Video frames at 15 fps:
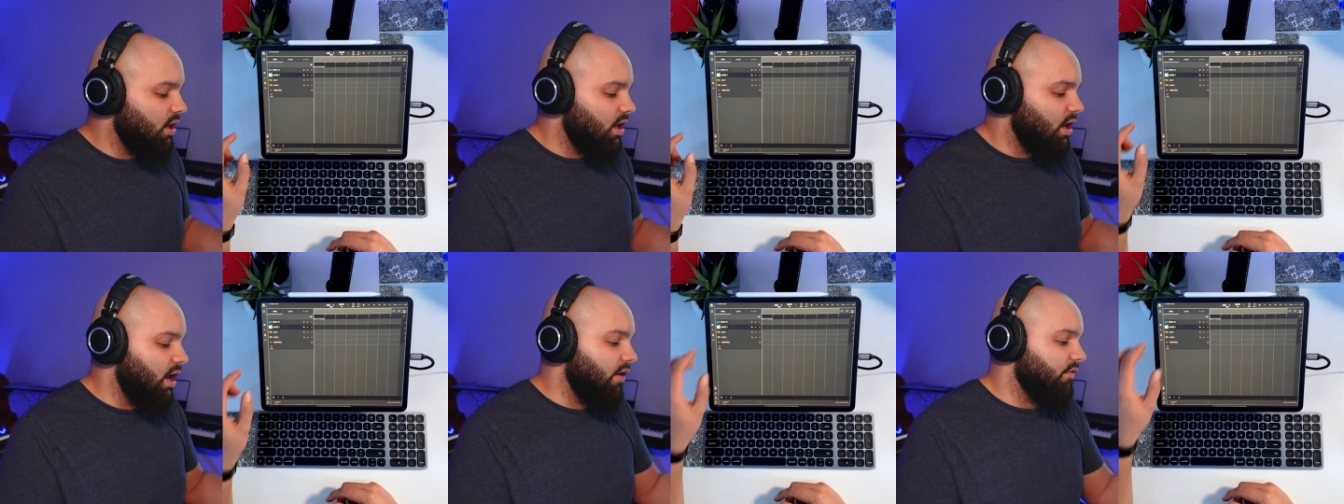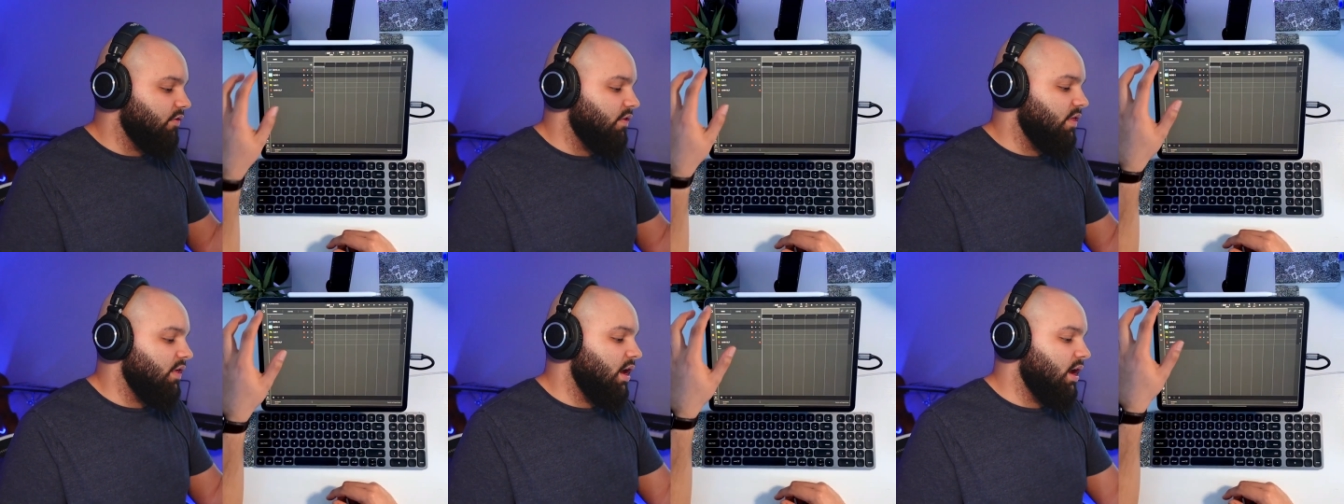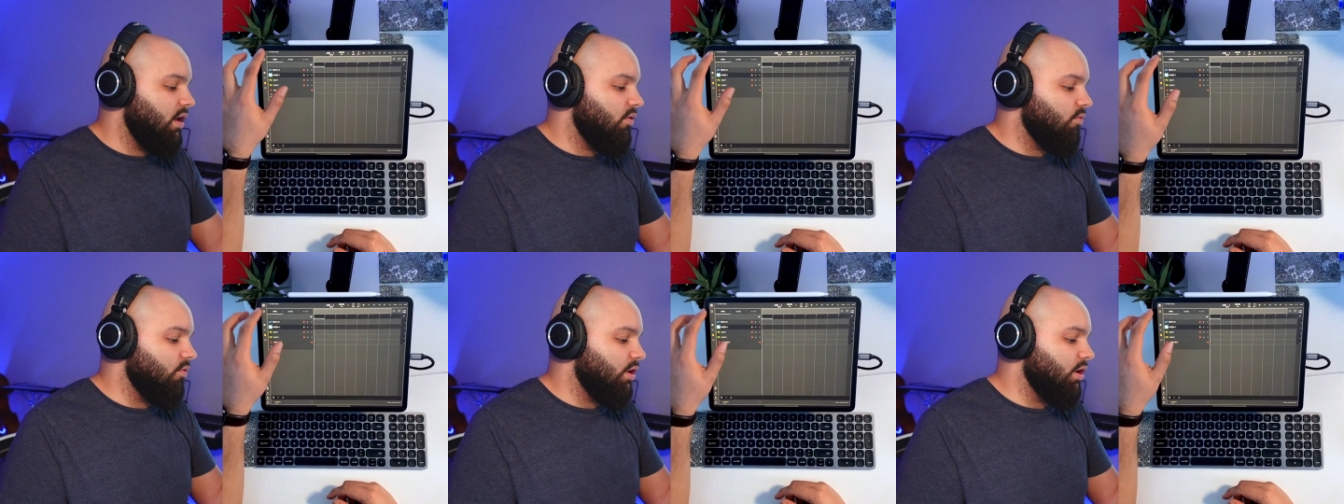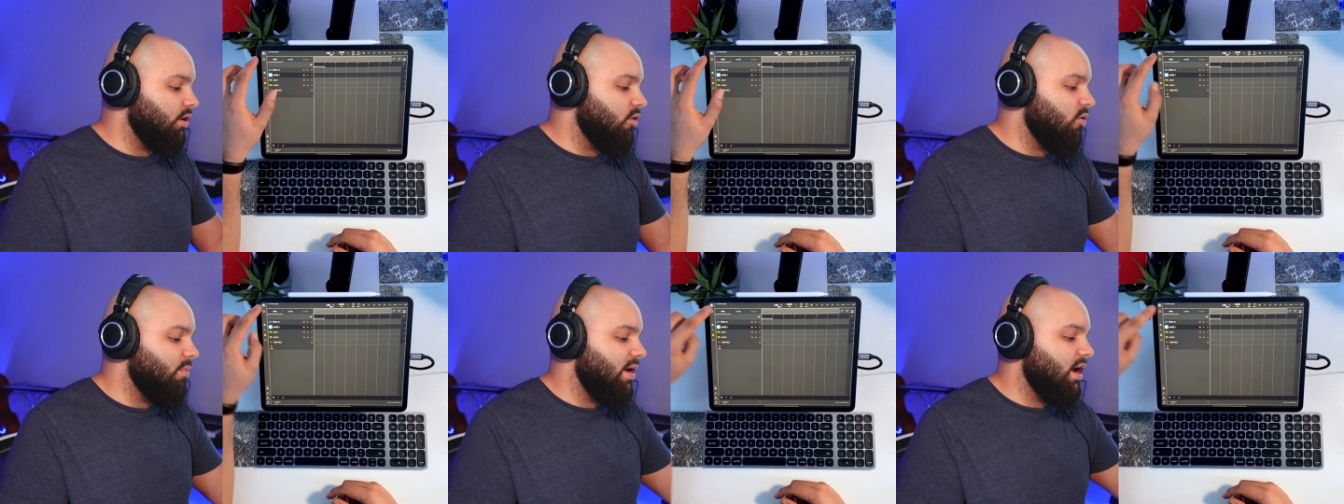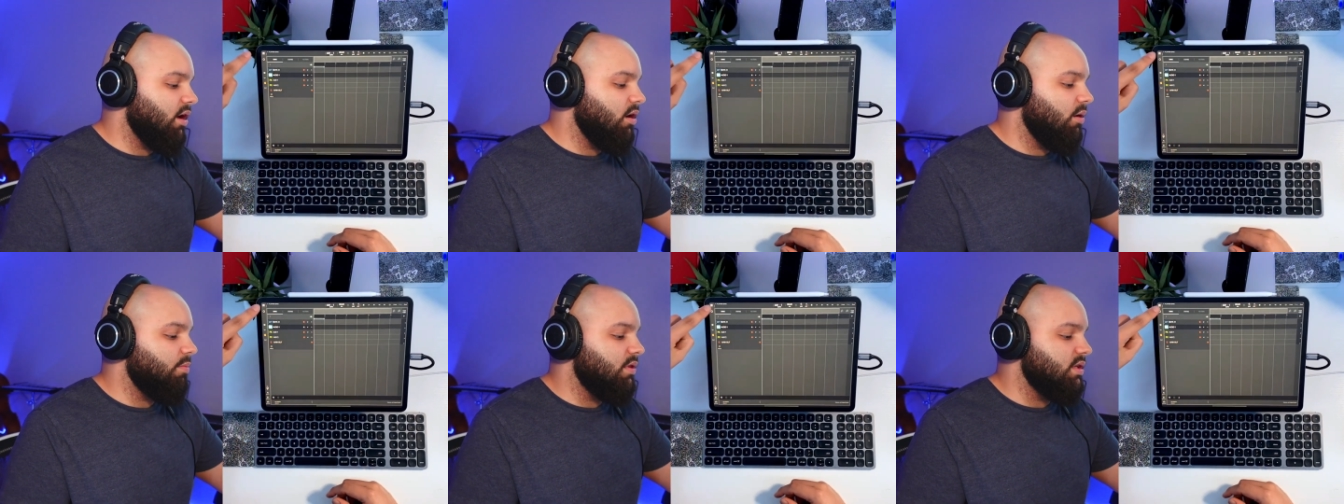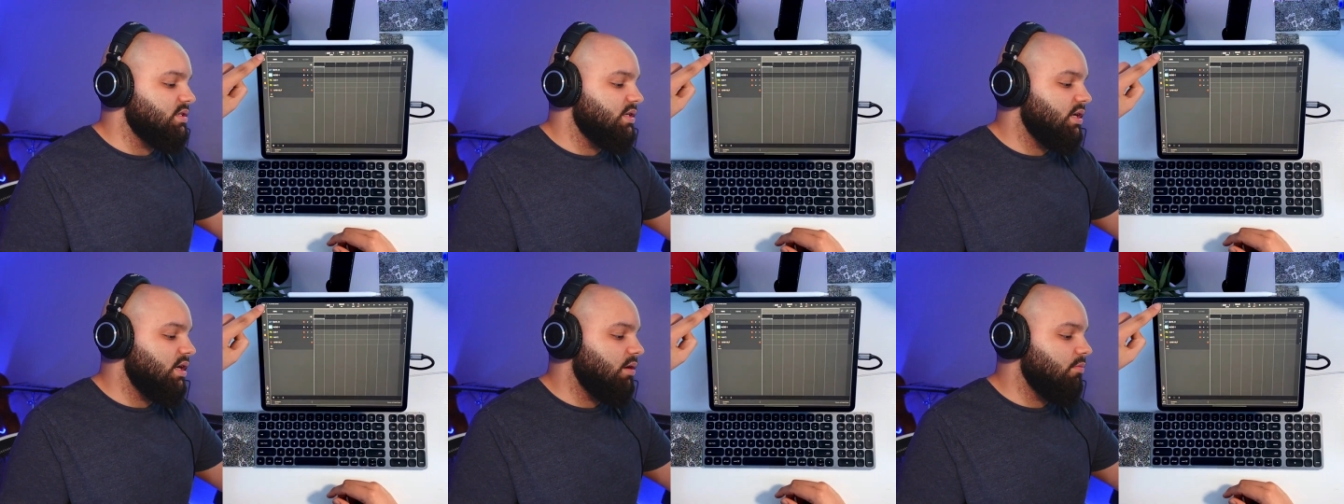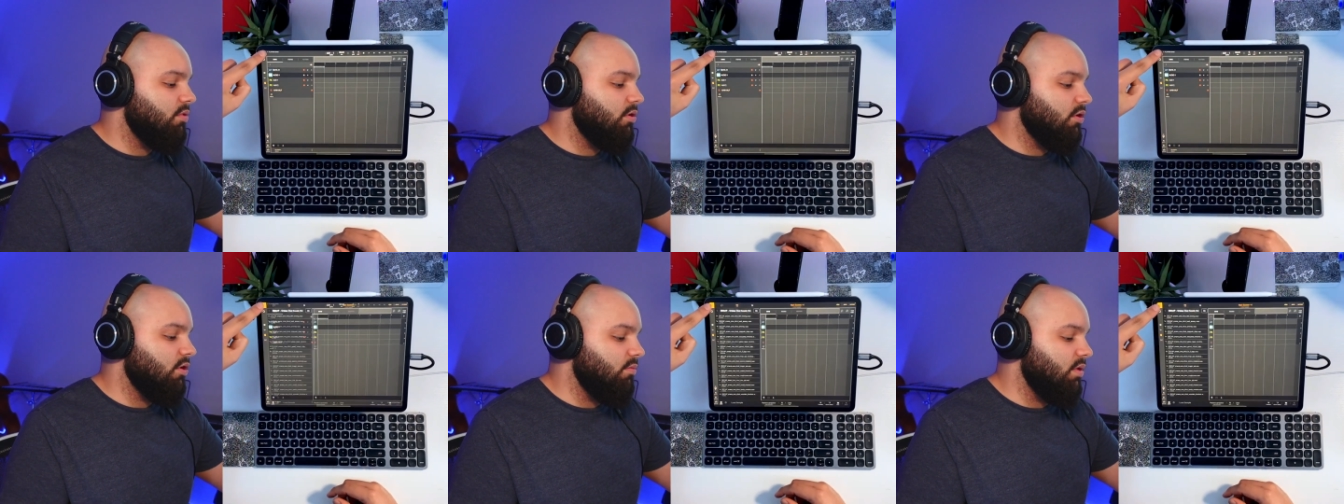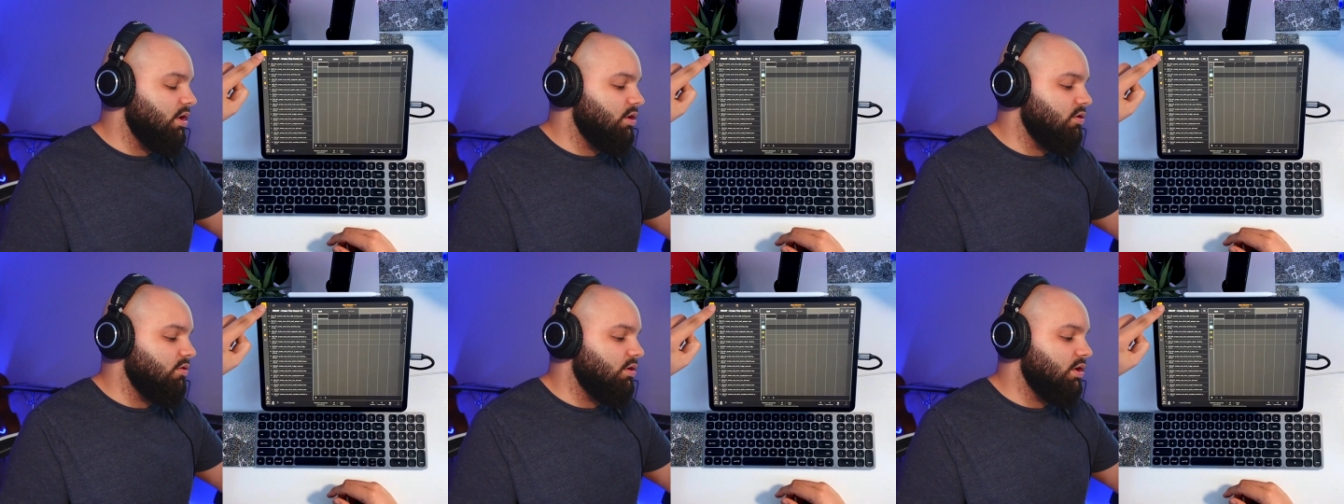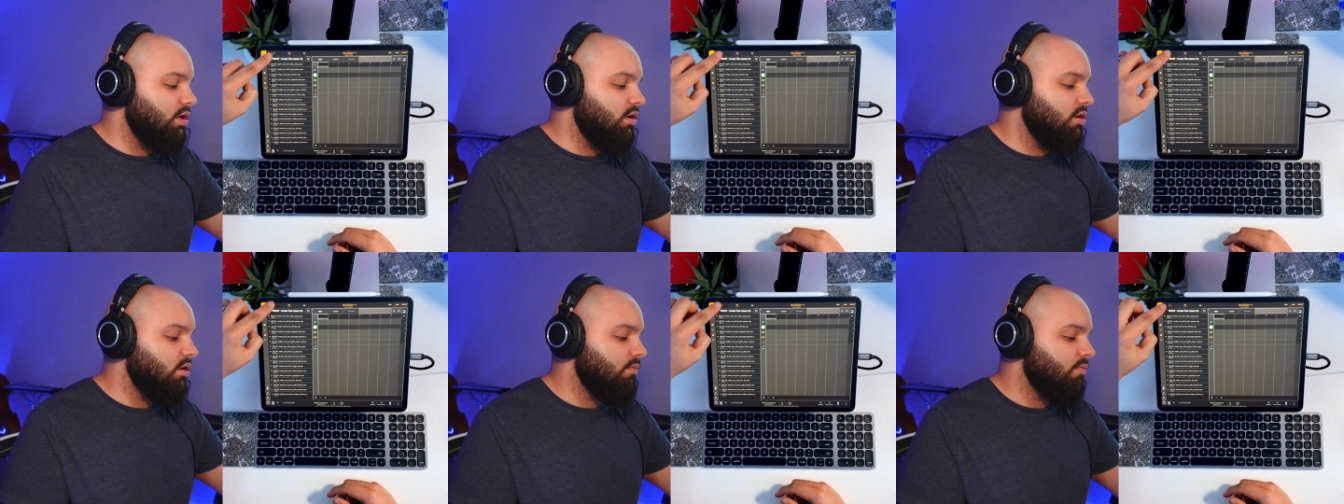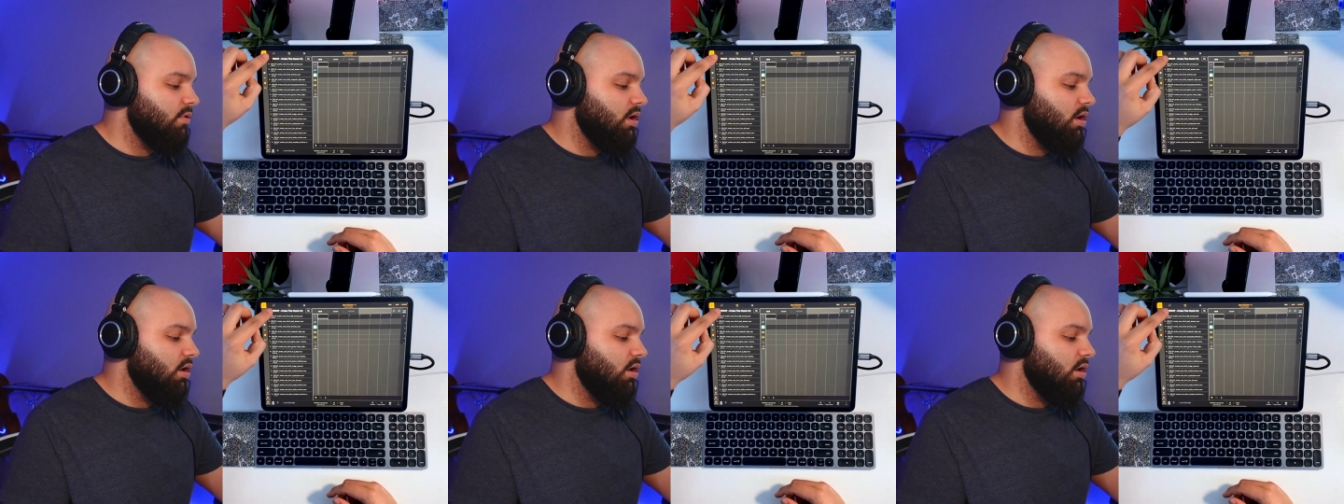after that, we're going to go back up in this hamburger menu here.